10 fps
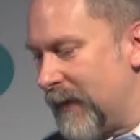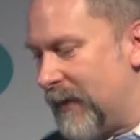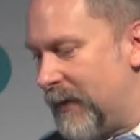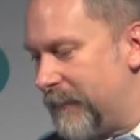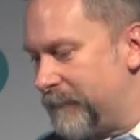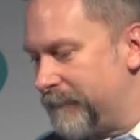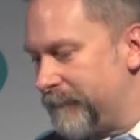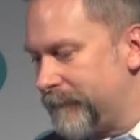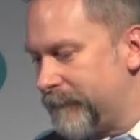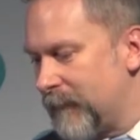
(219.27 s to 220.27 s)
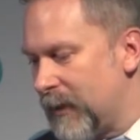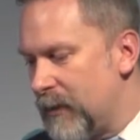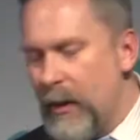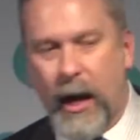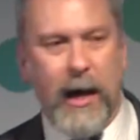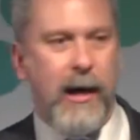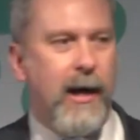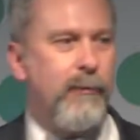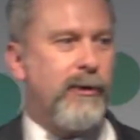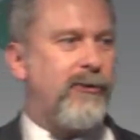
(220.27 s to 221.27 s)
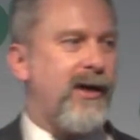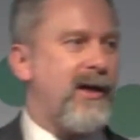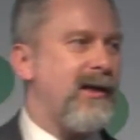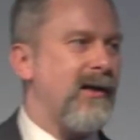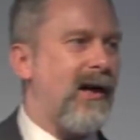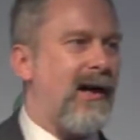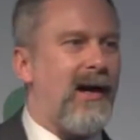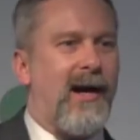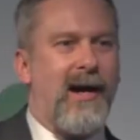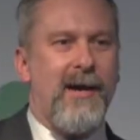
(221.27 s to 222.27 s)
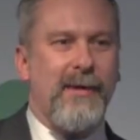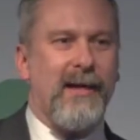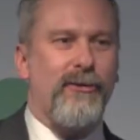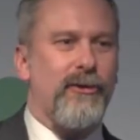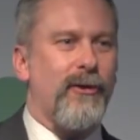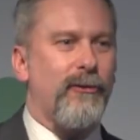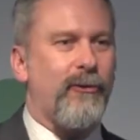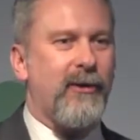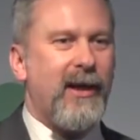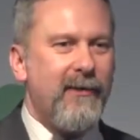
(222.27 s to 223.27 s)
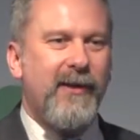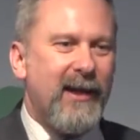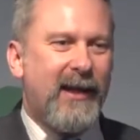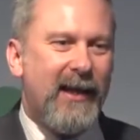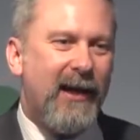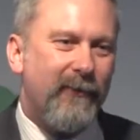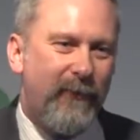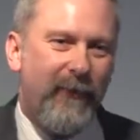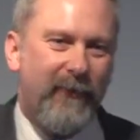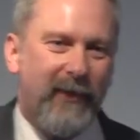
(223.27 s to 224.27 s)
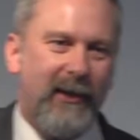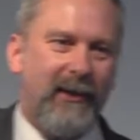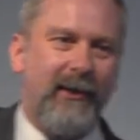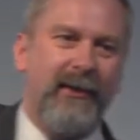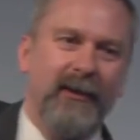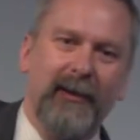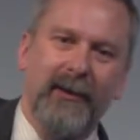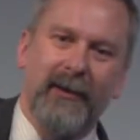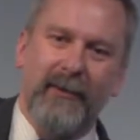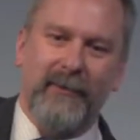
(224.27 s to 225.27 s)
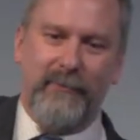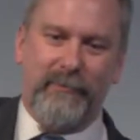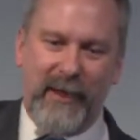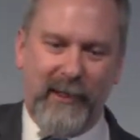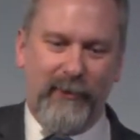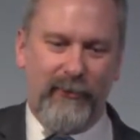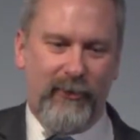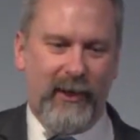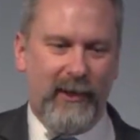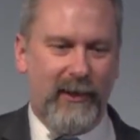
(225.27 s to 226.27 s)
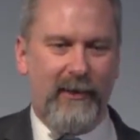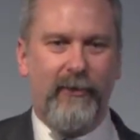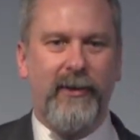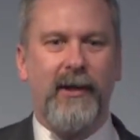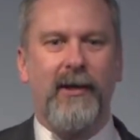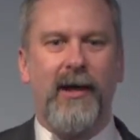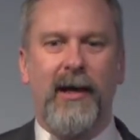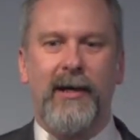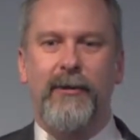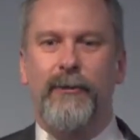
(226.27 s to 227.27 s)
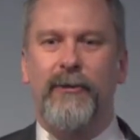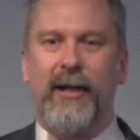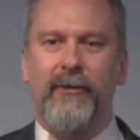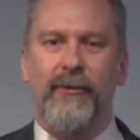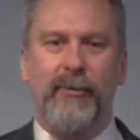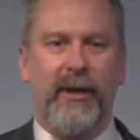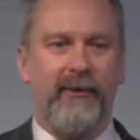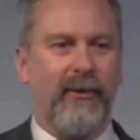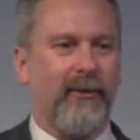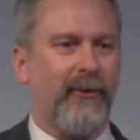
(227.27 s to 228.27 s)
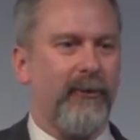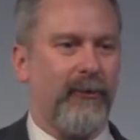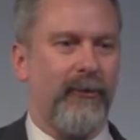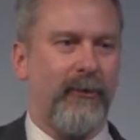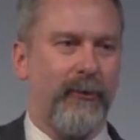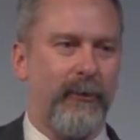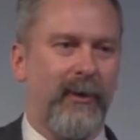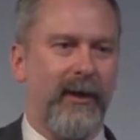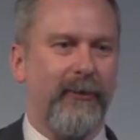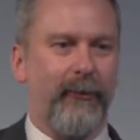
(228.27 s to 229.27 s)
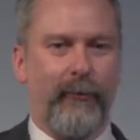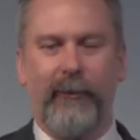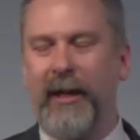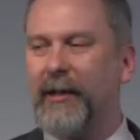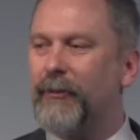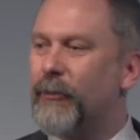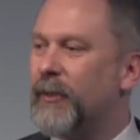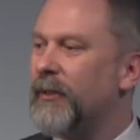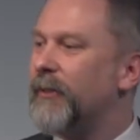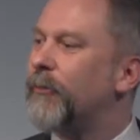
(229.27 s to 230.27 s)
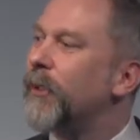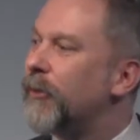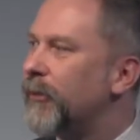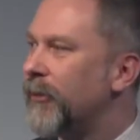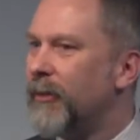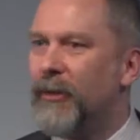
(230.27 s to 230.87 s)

I will say, I'm an Agile coach. Even in that 50-page and everything, I used Agile processes to get us through that as quickly as we could.